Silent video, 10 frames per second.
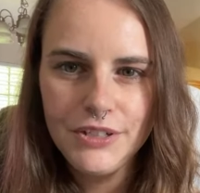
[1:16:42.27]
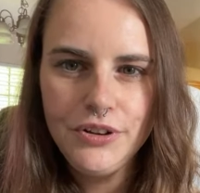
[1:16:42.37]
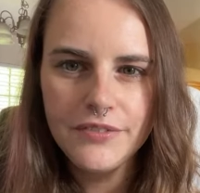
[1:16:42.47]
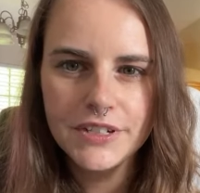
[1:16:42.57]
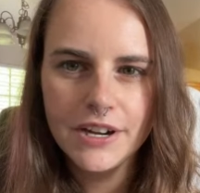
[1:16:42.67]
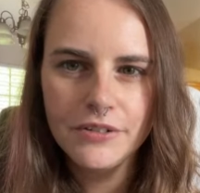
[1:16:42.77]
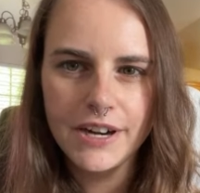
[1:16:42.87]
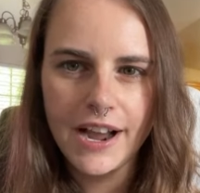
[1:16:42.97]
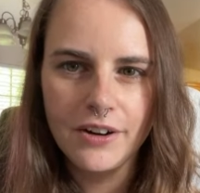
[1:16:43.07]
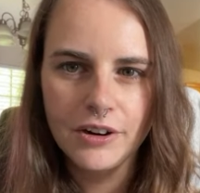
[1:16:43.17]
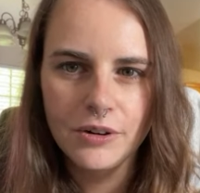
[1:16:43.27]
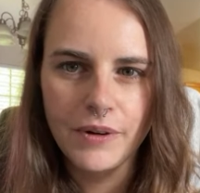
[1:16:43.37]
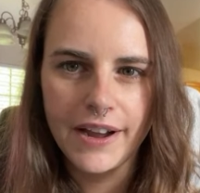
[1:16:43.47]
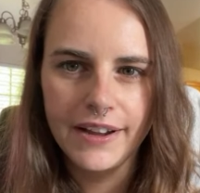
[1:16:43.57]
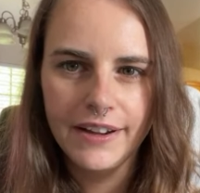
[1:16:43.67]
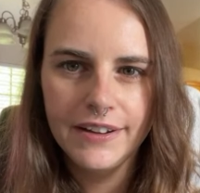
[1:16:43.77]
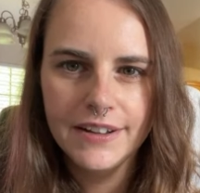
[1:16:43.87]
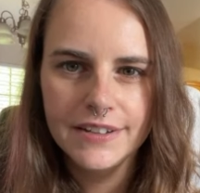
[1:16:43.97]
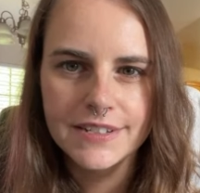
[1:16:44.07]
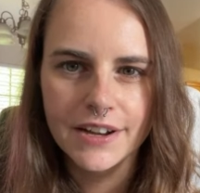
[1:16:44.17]
have to go an hour away
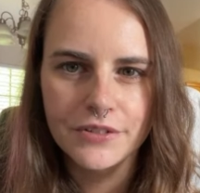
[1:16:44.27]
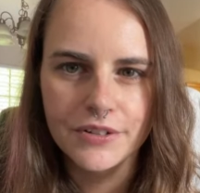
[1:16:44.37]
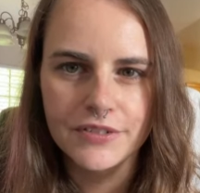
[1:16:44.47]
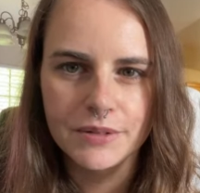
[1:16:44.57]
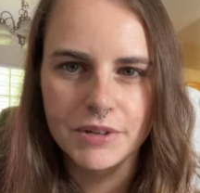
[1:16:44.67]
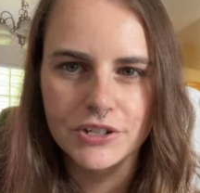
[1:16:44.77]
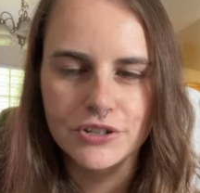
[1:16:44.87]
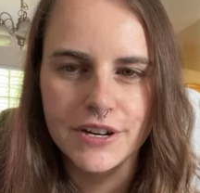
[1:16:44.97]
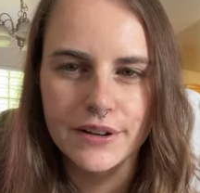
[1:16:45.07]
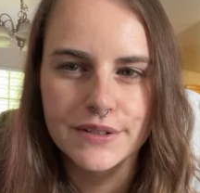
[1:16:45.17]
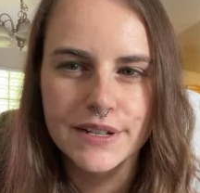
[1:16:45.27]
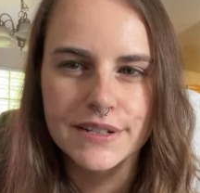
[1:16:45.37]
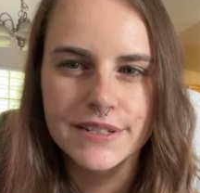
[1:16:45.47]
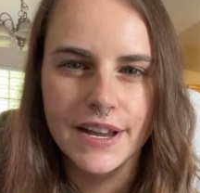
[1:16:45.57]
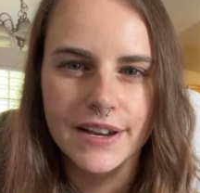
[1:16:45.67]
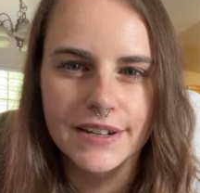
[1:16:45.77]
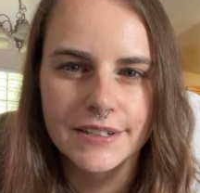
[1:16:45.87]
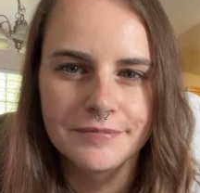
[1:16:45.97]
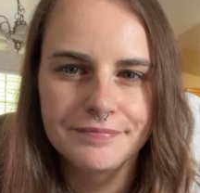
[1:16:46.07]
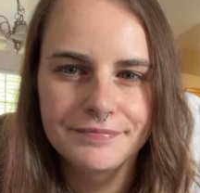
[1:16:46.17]
to go thrifting because your town sucks. Yeah.
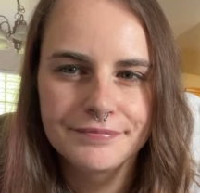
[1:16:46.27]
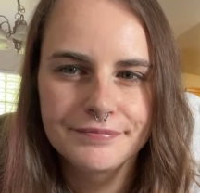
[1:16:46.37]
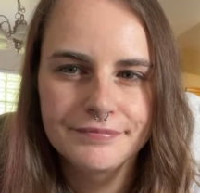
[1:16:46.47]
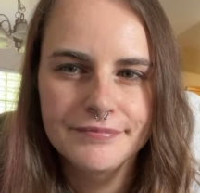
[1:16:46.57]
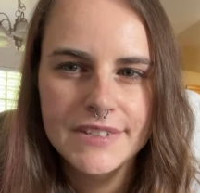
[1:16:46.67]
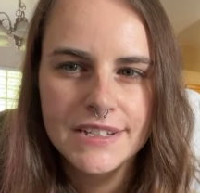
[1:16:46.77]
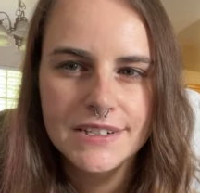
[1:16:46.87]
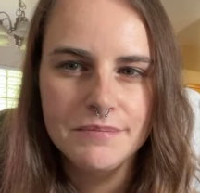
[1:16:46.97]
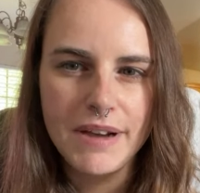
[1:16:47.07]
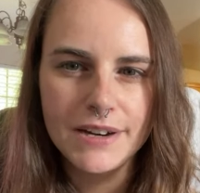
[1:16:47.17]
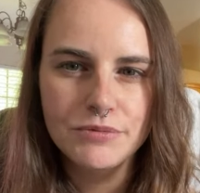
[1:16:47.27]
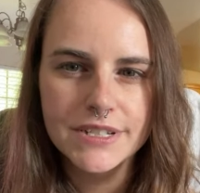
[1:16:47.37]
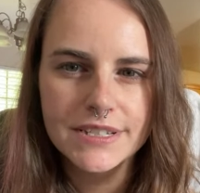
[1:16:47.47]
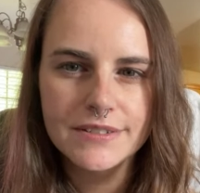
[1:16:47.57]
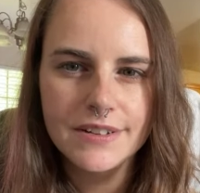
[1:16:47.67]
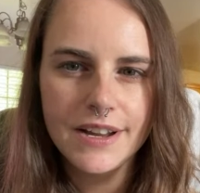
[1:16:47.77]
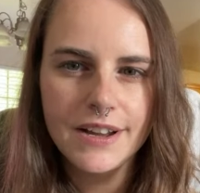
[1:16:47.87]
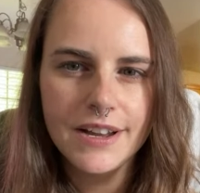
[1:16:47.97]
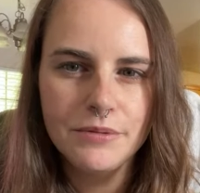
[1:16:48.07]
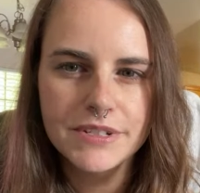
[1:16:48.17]
Mine was,
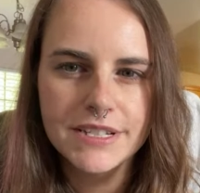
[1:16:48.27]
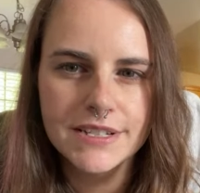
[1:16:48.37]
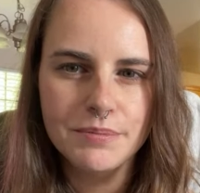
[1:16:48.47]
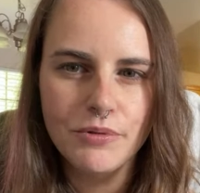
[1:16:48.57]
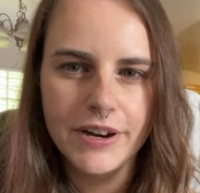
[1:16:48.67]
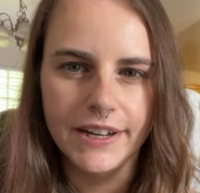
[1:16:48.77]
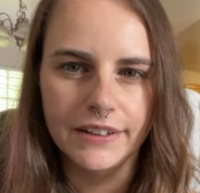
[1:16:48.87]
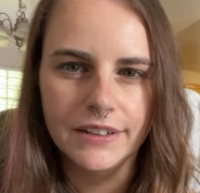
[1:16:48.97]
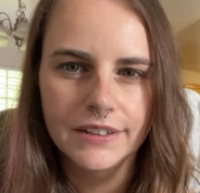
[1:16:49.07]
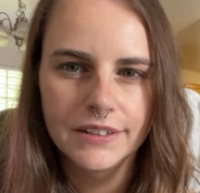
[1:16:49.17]
it was disappointing.